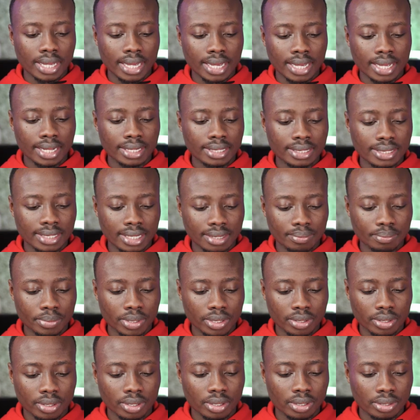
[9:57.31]
and
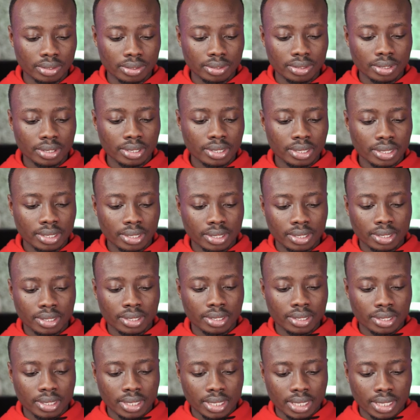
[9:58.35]
10-bit color.
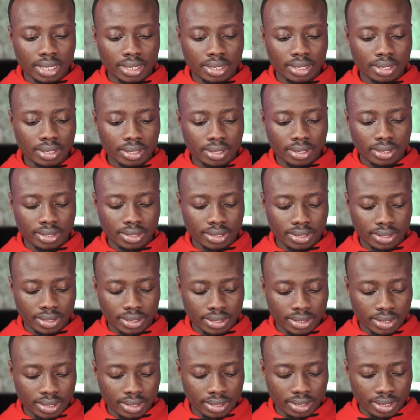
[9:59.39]
I think I
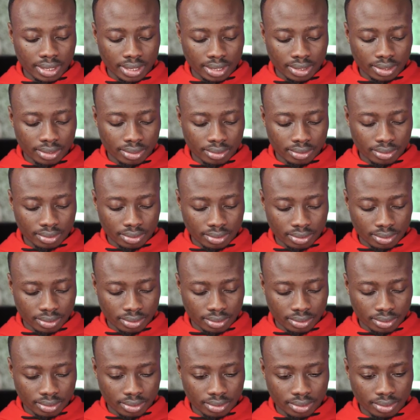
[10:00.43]
searched it like,
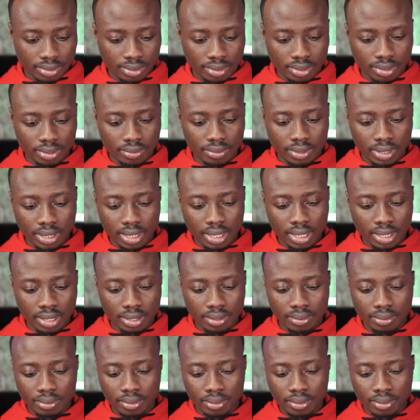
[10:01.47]
okay,